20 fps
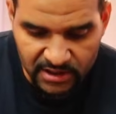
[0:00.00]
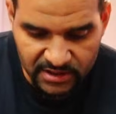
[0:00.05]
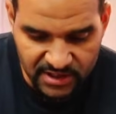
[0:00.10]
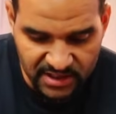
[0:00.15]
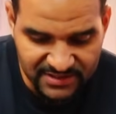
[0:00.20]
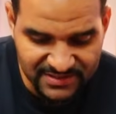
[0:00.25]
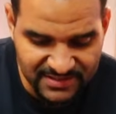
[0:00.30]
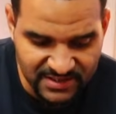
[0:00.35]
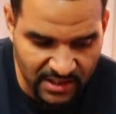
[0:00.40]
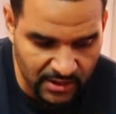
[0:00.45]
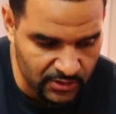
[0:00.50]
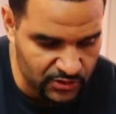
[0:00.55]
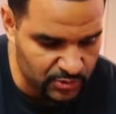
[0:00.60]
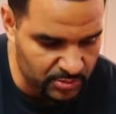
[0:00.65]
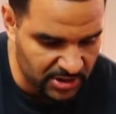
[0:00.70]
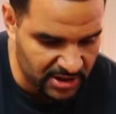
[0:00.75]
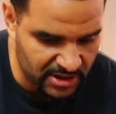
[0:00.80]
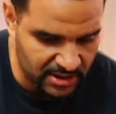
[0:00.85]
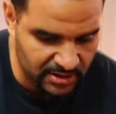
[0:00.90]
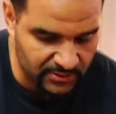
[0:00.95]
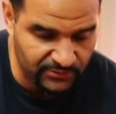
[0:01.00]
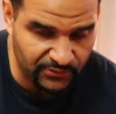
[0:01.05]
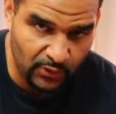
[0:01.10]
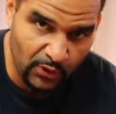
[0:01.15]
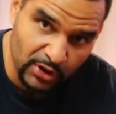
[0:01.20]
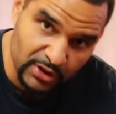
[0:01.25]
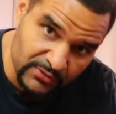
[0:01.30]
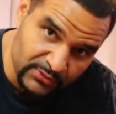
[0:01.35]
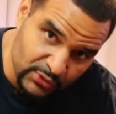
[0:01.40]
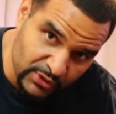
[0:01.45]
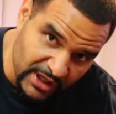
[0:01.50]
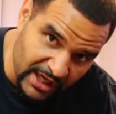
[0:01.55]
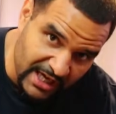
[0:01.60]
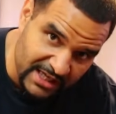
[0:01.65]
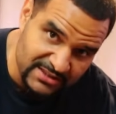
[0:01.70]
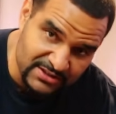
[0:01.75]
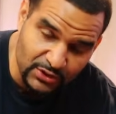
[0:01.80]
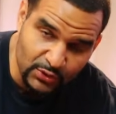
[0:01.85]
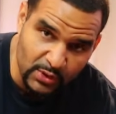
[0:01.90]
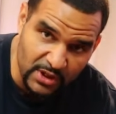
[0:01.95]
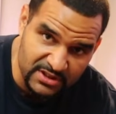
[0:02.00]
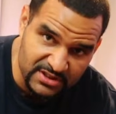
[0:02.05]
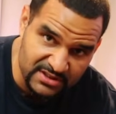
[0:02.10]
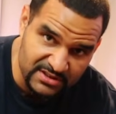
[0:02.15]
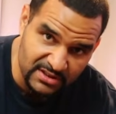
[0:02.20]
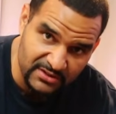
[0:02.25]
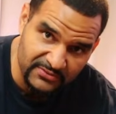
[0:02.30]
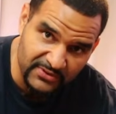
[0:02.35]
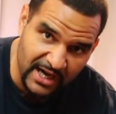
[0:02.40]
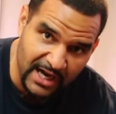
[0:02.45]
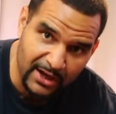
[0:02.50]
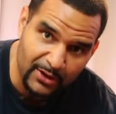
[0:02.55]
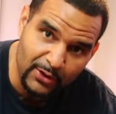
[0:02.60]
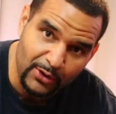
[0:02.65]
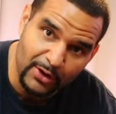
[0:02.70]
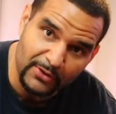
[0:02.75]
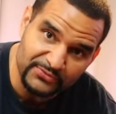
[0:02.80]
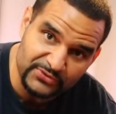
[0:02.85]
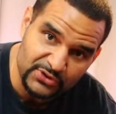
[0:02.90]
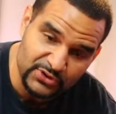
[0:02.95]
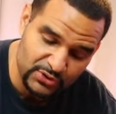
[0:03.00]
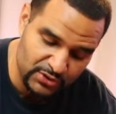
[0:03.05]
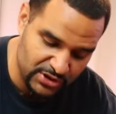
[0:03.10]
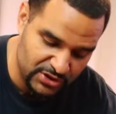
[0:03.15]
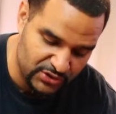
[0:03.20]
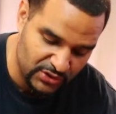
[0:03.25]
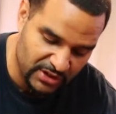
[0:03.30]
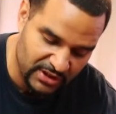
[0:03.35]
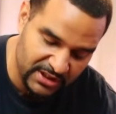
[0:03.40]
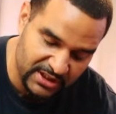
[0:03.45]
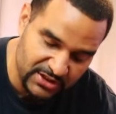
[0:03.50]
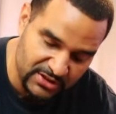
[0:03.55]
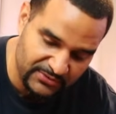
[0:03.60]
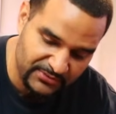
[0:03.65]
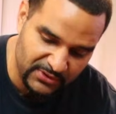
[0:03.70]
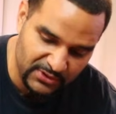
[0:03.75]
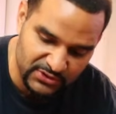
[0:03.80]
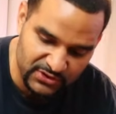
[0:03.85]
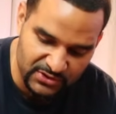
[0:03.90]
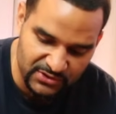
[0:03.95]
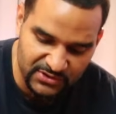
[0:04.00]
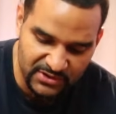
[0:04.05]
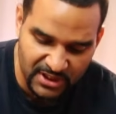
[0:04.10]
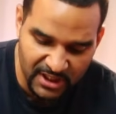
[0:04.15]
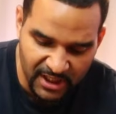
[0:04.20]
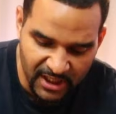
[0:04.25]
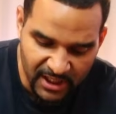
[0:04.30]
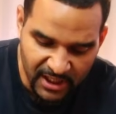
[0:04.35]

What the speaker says: This tells me, for all of you that ask the questions of how often do you need to clean your filters,